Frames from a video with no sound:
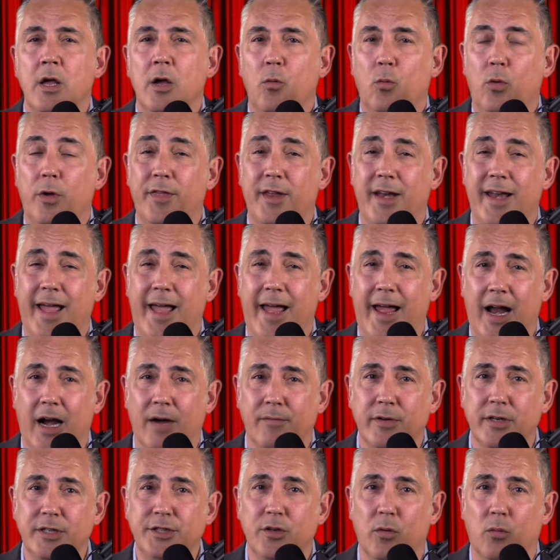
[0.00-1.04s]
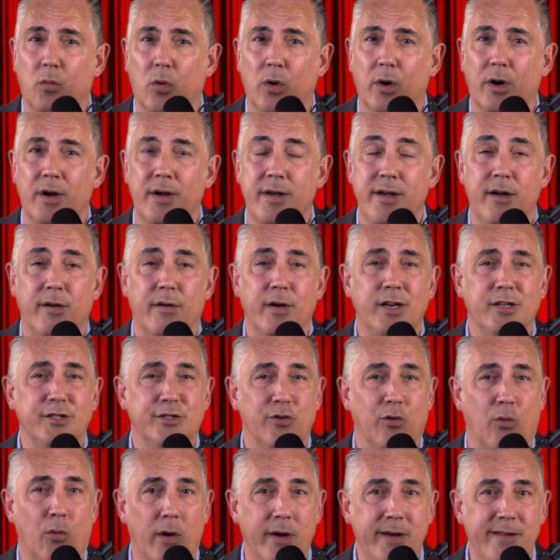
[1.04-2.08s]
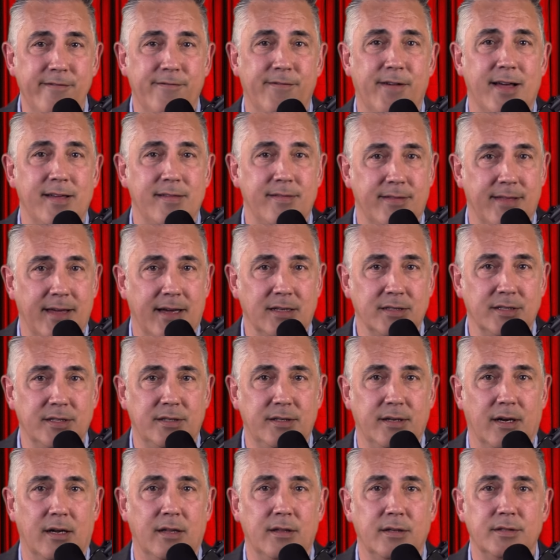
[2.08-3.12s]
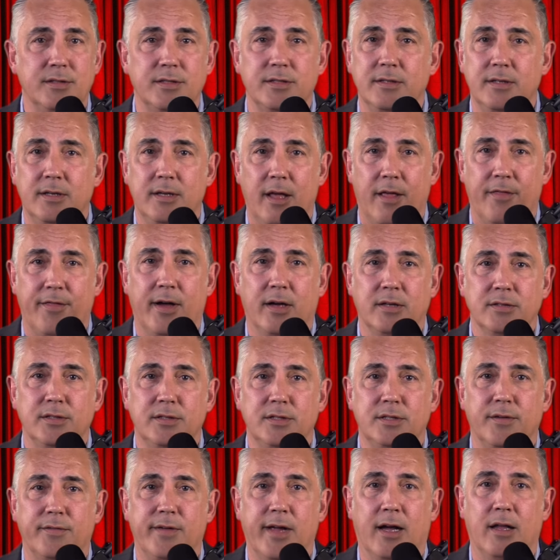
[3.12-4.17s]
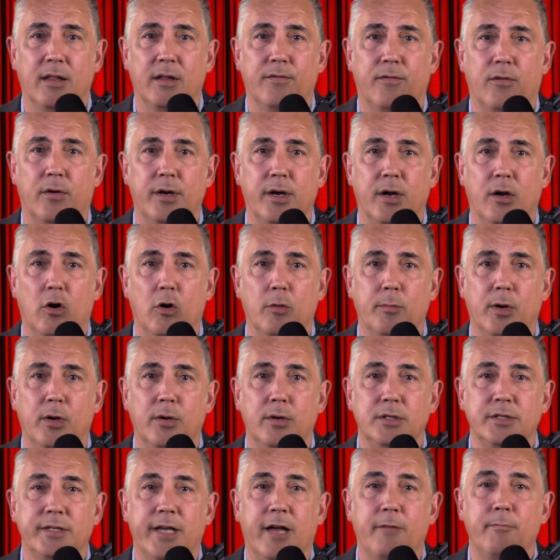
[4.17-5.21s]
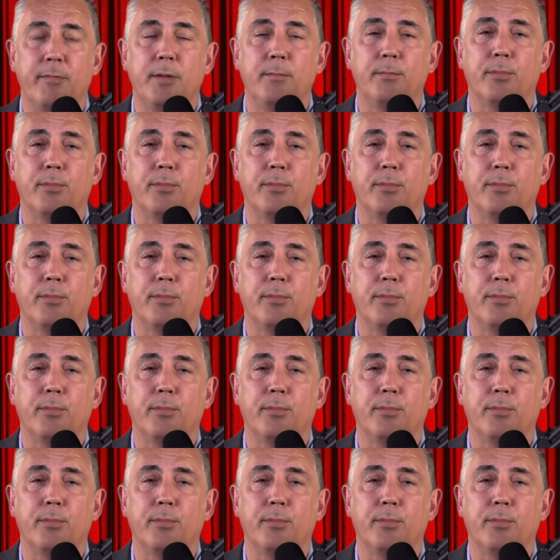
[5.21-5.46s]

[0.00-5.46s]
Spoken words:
With an average award nearing $25,000, thousands of California homeowners have been